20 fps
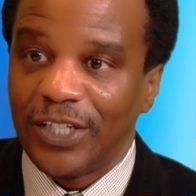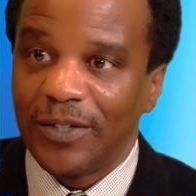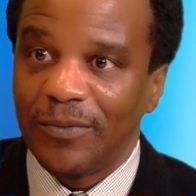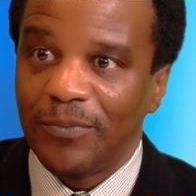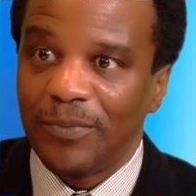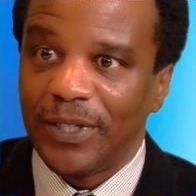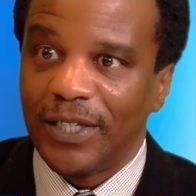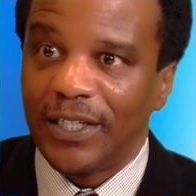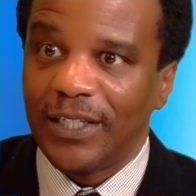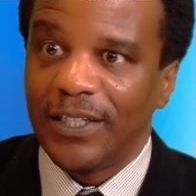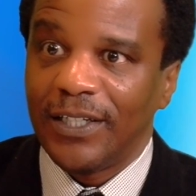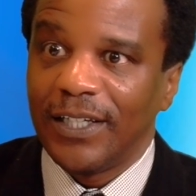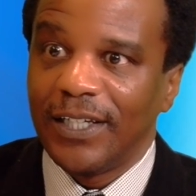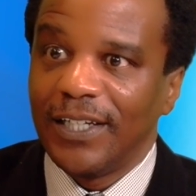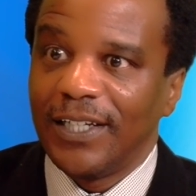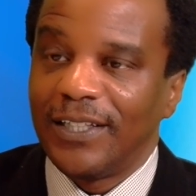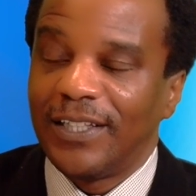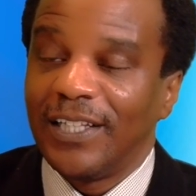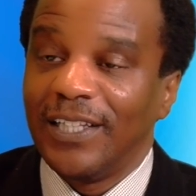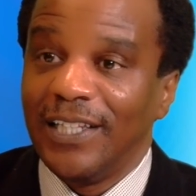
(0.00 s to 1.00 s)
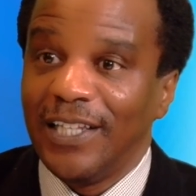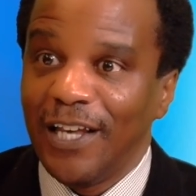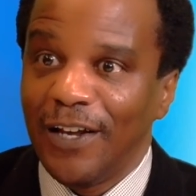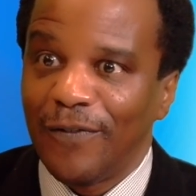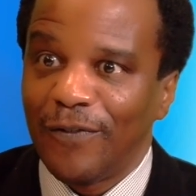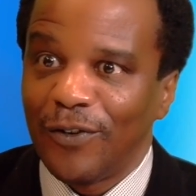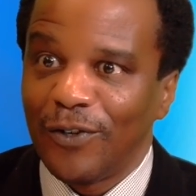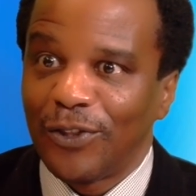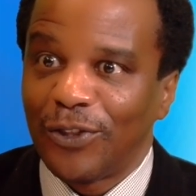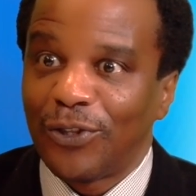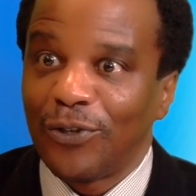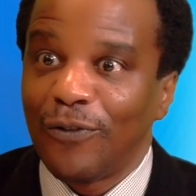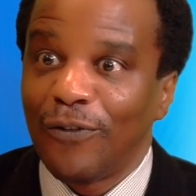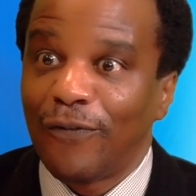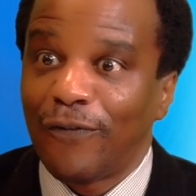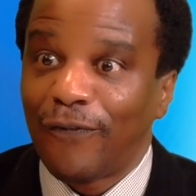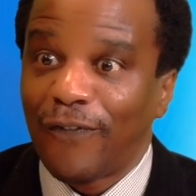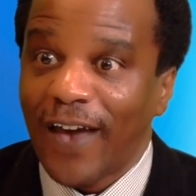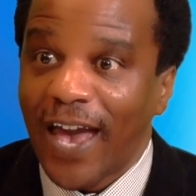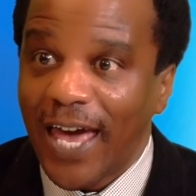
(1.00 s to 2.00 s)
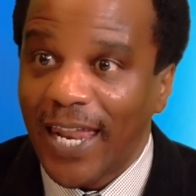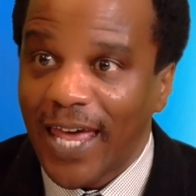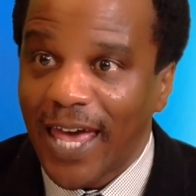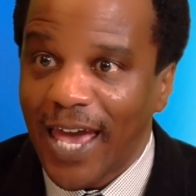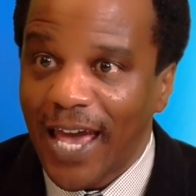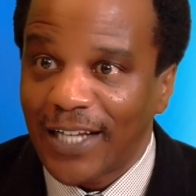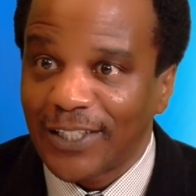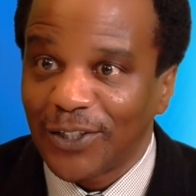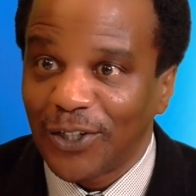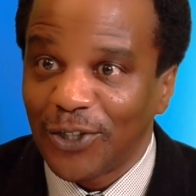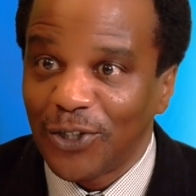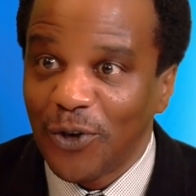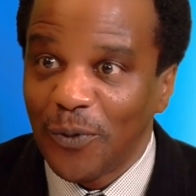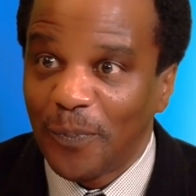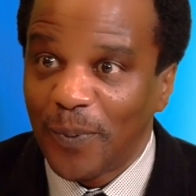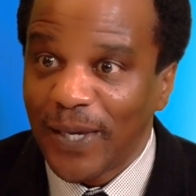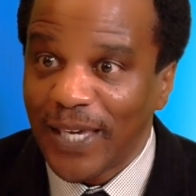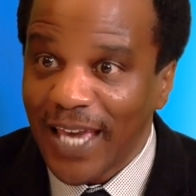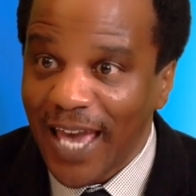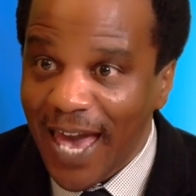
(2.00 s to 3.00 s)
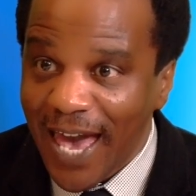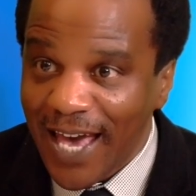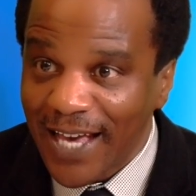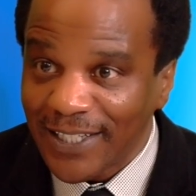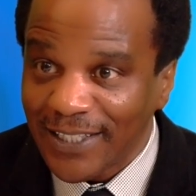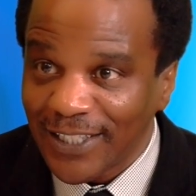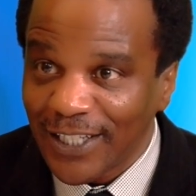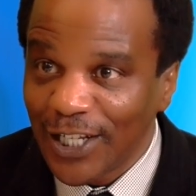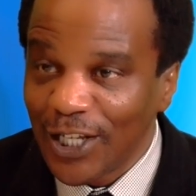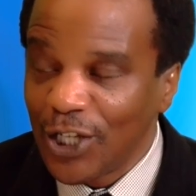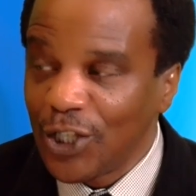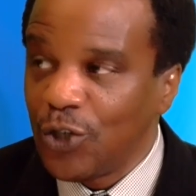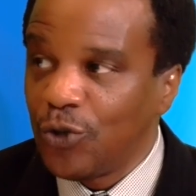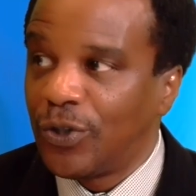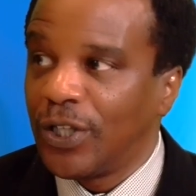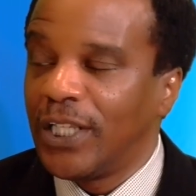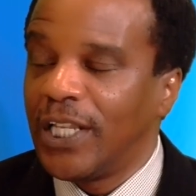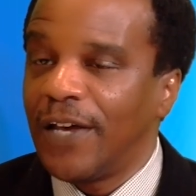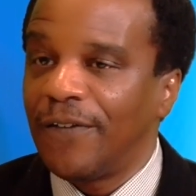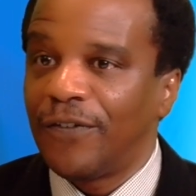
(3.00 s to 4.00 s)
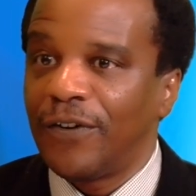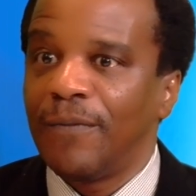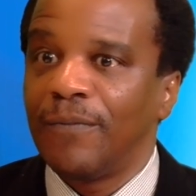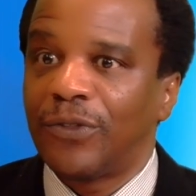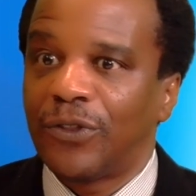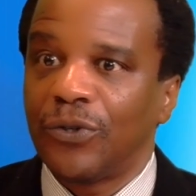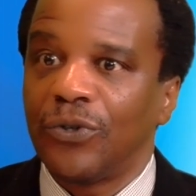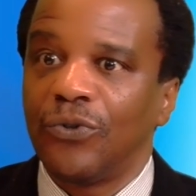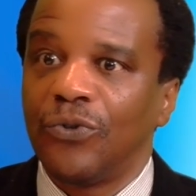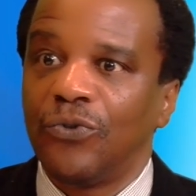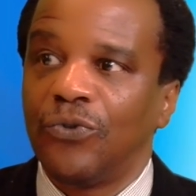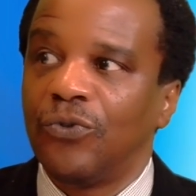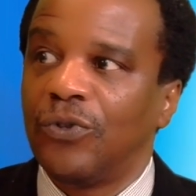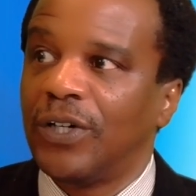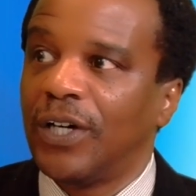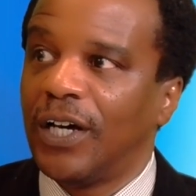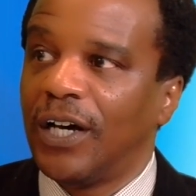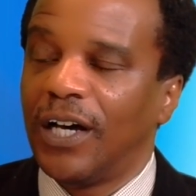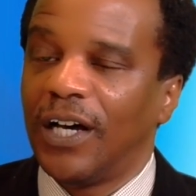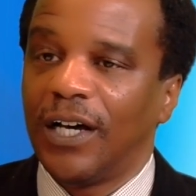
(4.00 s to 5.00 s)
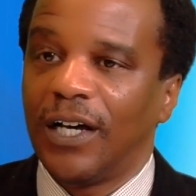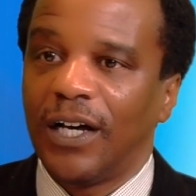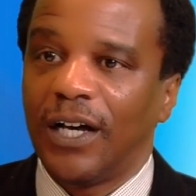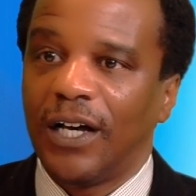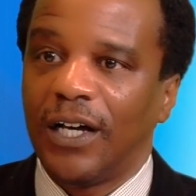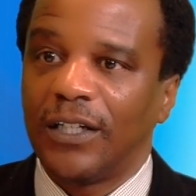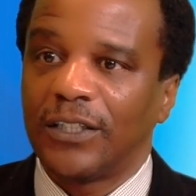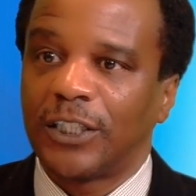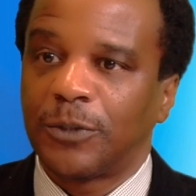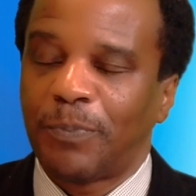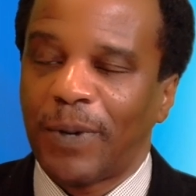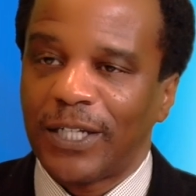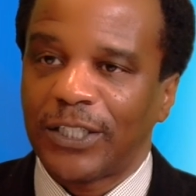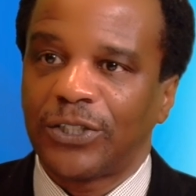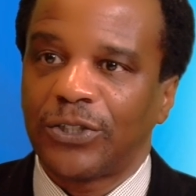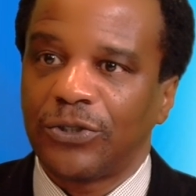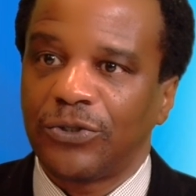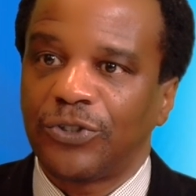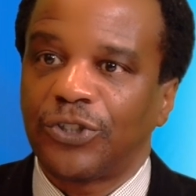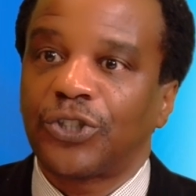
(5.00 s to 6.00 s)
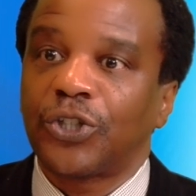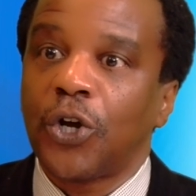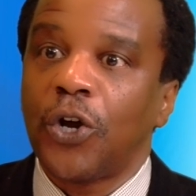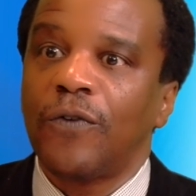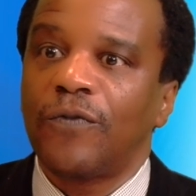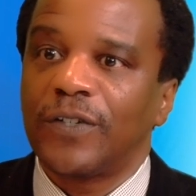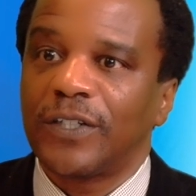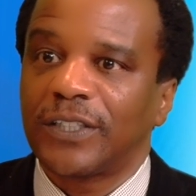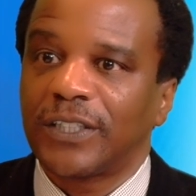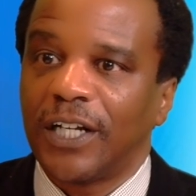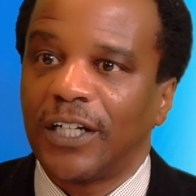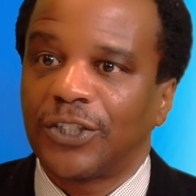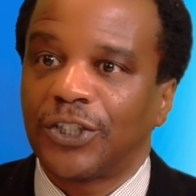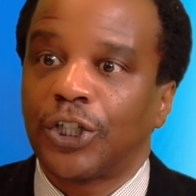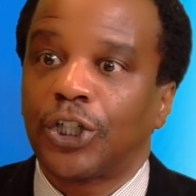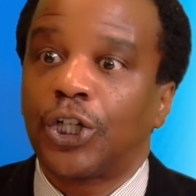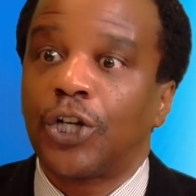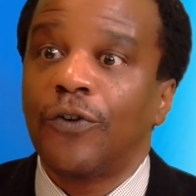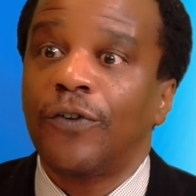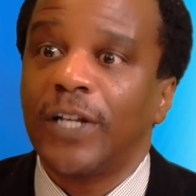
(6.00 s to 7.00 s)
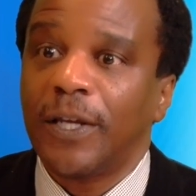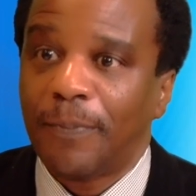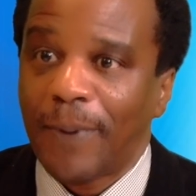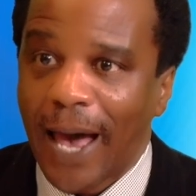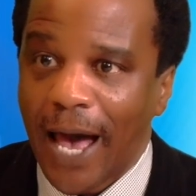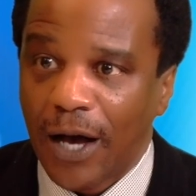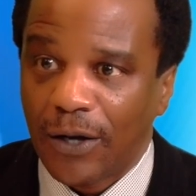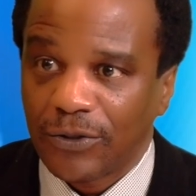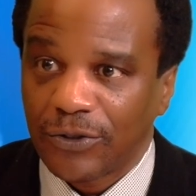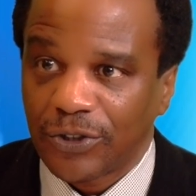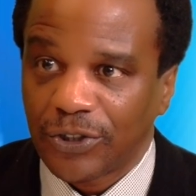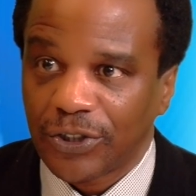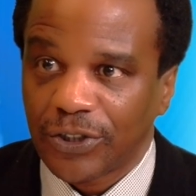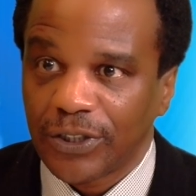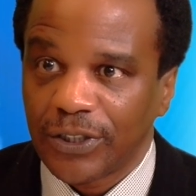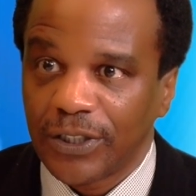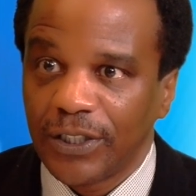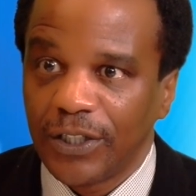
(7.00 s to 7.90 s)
shouldn't be delivered through FedEx or UPS. You deliver them through a special service, a security pouch.